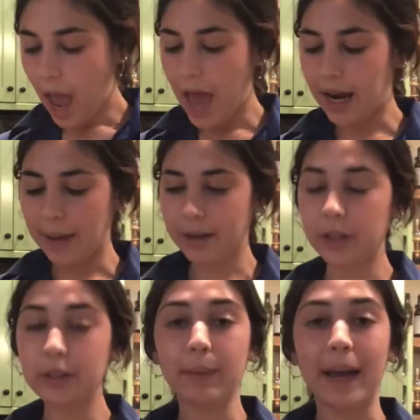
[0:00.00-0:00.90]
And I'm gonna
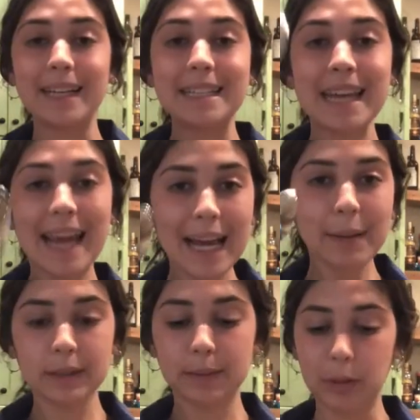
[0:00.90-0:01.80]
use my
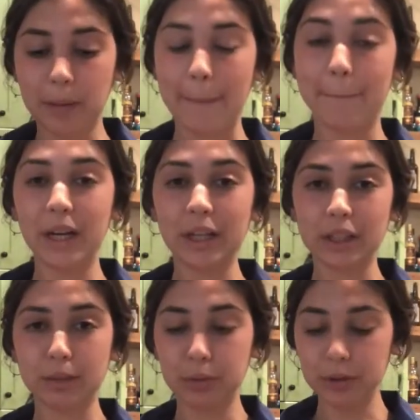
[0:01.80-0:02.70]
tablespoon, my bigger
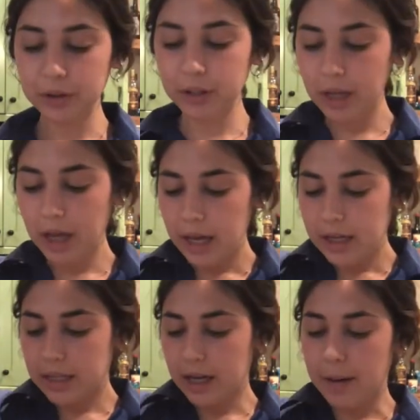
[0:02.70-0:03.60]
spoon,
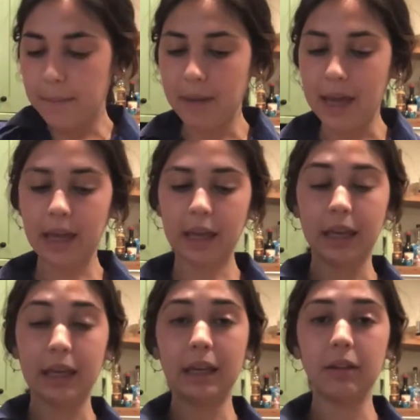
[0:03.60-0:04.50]
to make
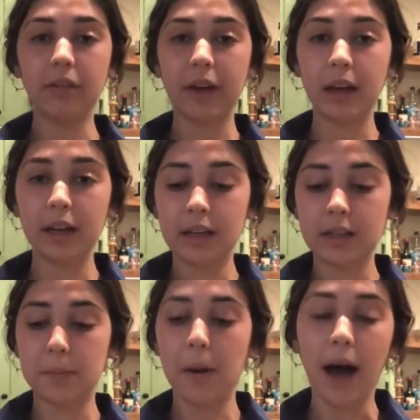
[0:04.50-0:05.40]
even
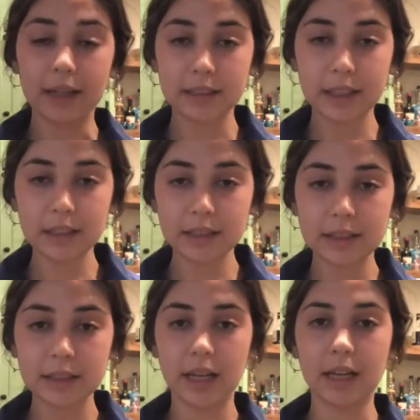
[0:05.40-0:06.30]

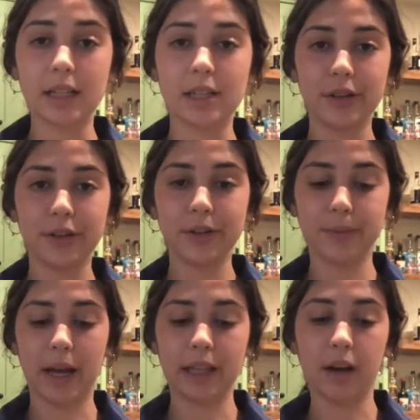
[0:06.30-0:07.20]
deposits into
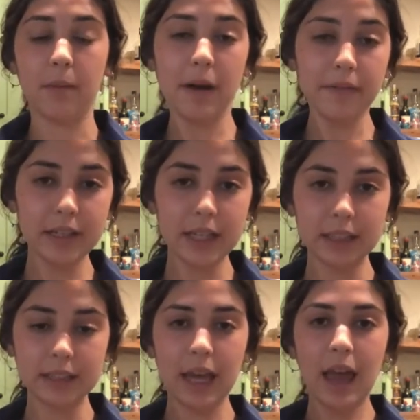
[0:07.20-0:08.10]
my little muffin
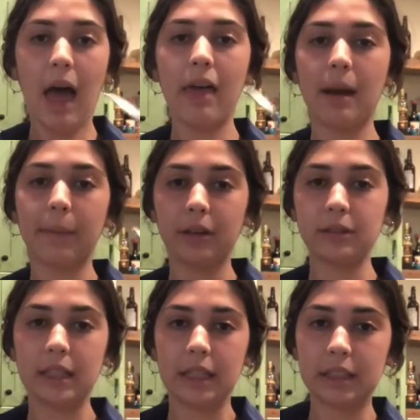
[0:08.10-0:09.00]
tins. And then I'm gonna
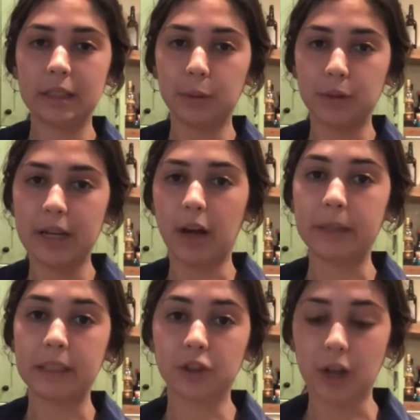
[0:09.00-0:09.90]
use this spoon to help
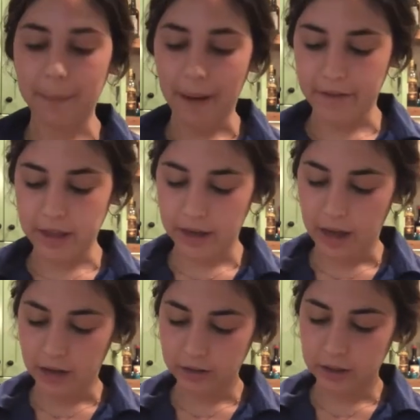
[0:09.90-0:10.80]
me scrape everything
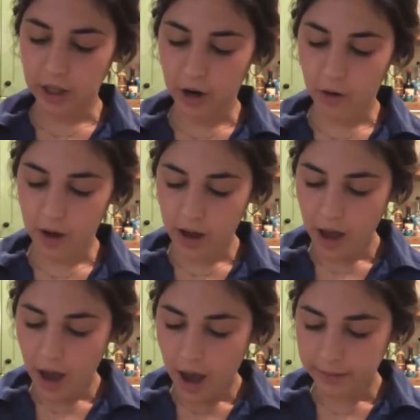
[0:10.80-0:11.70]
out. So
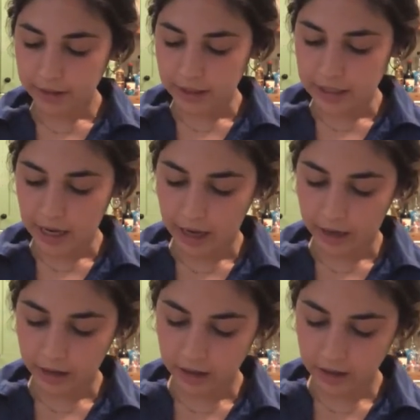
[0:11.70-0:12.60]
I'm just gonna take